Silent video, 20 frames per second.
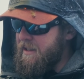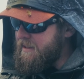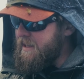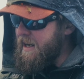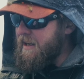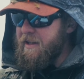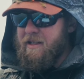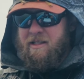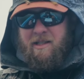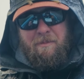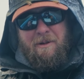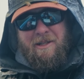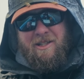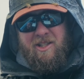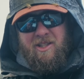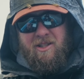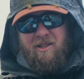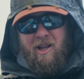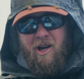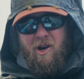Now that's a bit
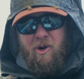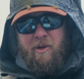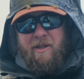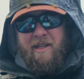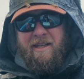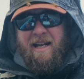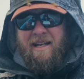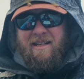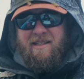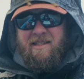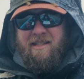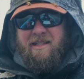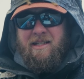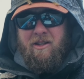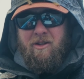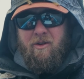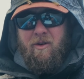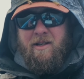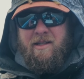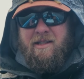slower than that
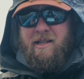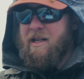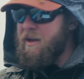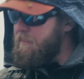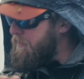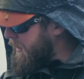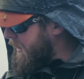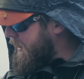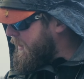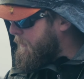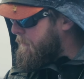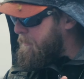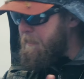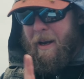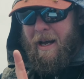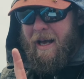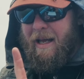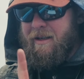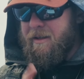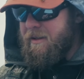sink three tip,
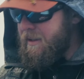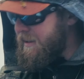but